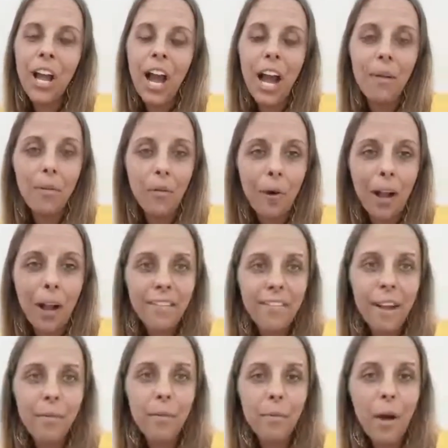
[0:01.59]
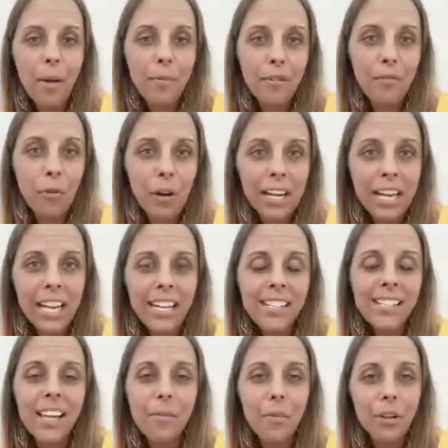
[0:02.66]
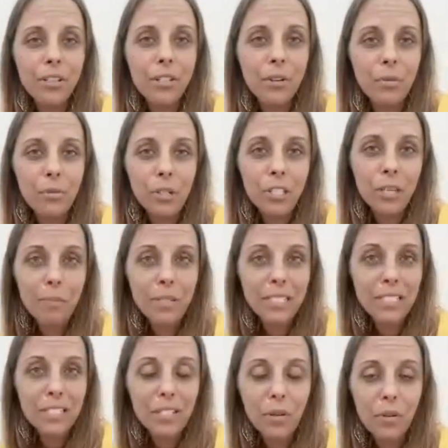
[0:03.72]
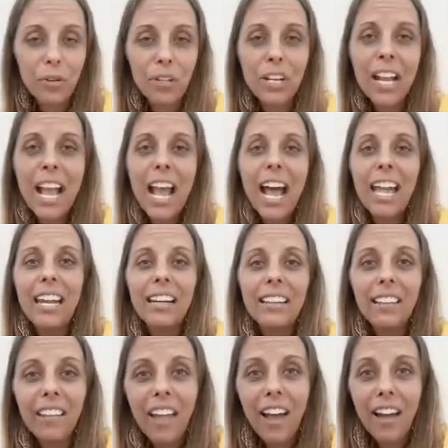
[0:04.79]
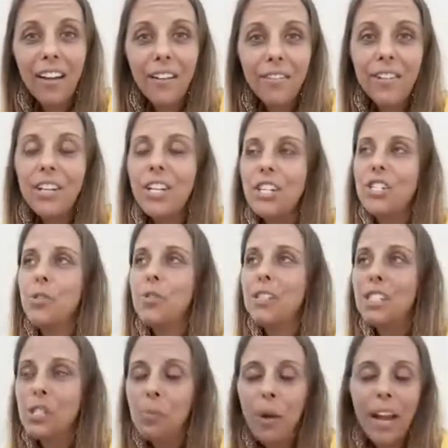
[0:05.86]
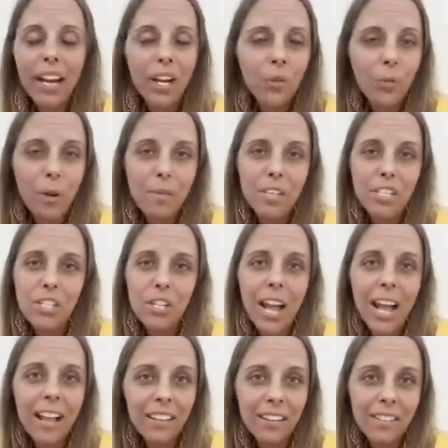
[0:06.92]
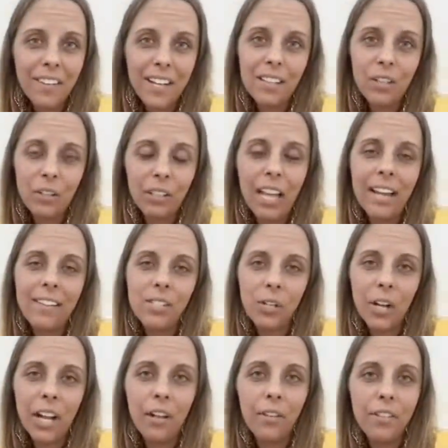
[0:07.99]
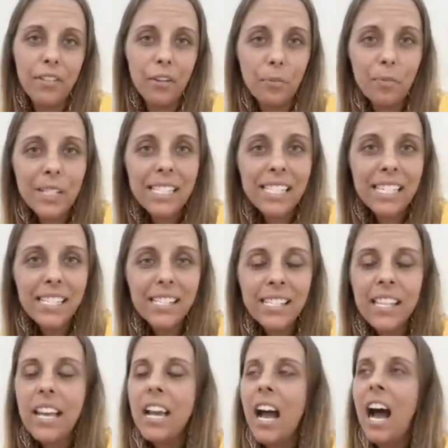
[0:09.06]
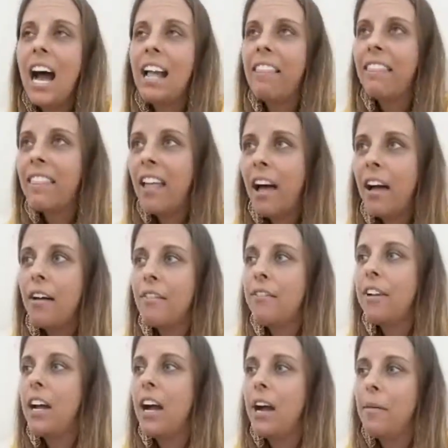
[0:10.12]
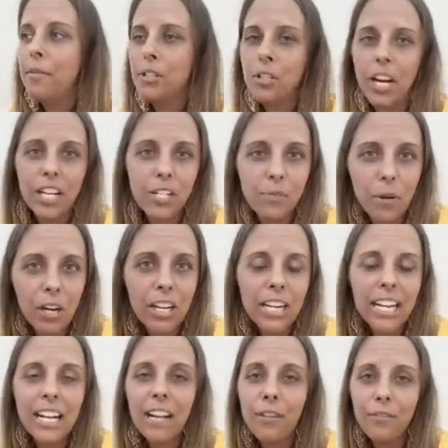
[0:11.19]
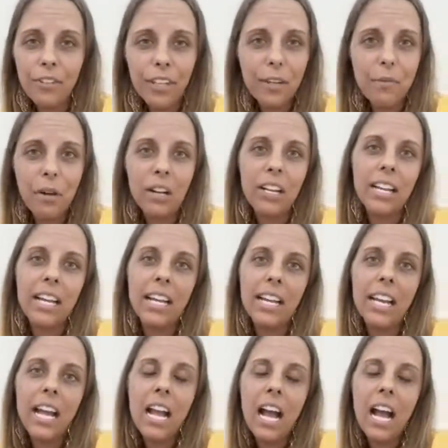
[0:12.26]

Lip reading: I'm a wife, I'm a mom of 4 kids, I'm also a multi-business owner, and I love to inspire women to elevate their lives, their health, and their business. I love attraction marketing, affiliate marketing.